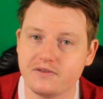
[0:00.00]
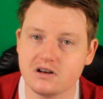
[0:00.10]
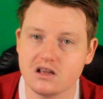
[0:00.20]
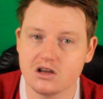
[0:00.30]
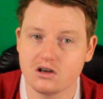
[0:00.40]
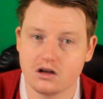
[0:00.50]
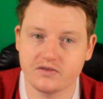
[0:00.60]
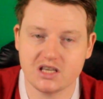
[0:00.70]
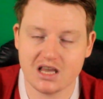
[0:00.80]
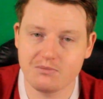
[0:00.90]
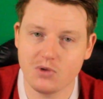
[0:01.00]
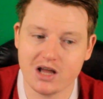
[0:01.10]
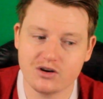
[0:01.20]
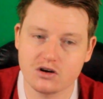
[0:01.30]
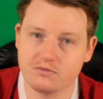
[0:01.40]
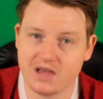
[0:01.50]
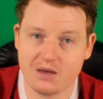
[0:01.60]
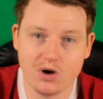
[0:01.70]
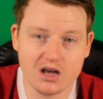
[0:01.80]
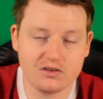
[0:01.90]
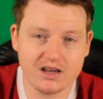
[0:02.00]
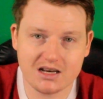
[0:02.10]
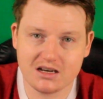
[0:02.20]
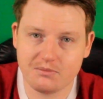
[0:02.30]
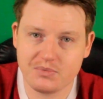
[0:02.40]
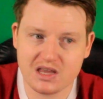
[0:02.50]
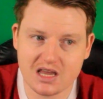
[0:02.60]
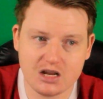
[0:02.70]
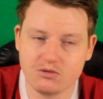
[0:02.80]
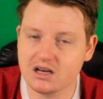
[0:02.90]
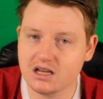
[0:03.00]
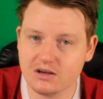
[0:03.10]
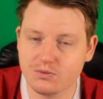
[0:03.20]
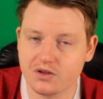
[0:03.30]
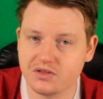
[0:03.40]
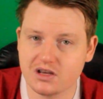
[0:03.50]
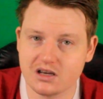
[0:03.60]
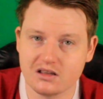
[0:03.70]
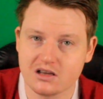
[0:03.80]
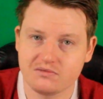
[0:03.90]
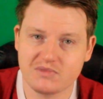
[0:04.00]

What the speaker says: And obviously, it might not end up being anywhere near what the